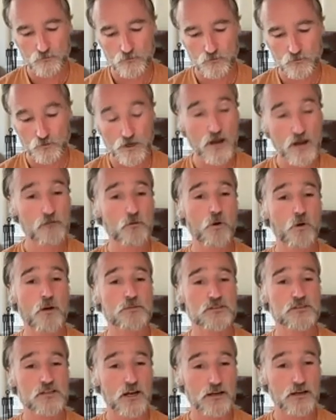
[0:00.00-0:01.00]
we have a
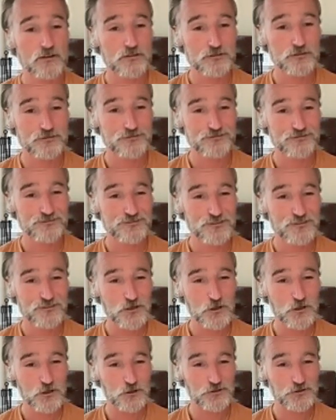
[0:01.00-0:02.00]
website
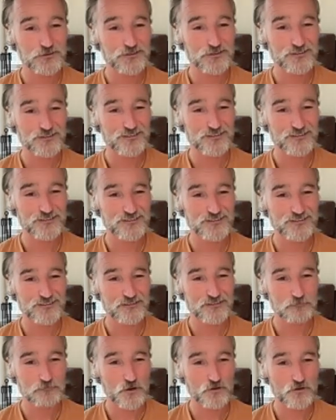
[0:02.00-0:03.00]
called
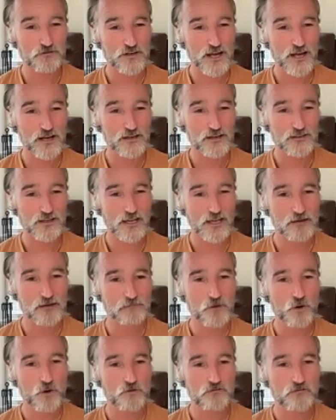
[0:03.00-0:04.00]
MoveNat,
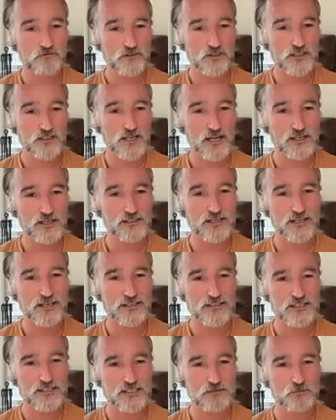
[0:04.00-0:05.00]

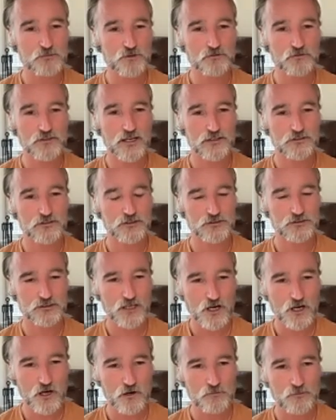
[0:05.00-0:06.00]
MoveNat,
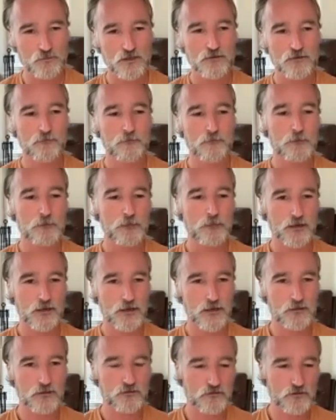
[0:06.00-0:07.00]
MoveNat.com.
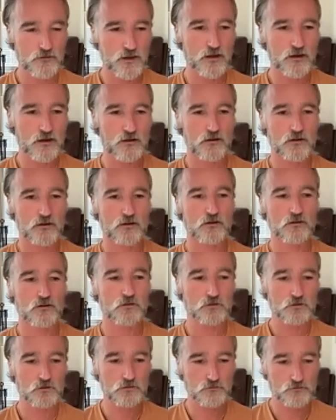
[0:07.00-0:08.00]
And there,
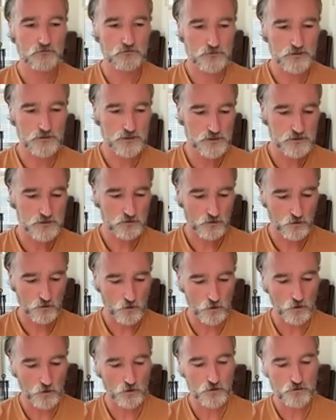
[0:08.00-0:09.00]
these are
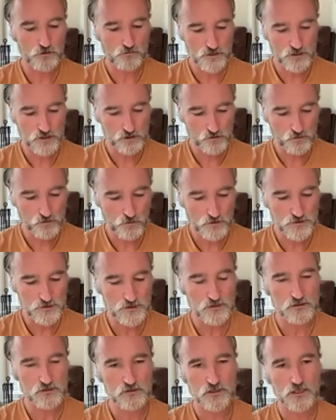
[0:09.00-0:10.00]
all the
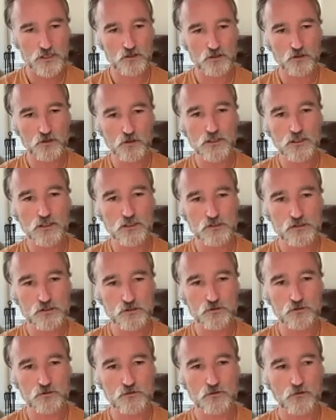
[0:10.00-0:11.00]
resources you can look
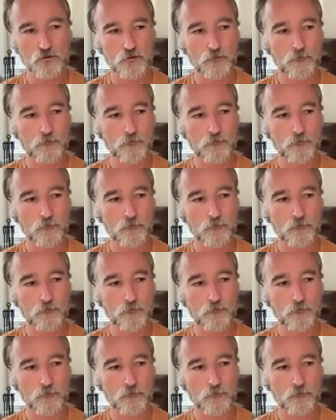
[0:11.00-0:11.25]
into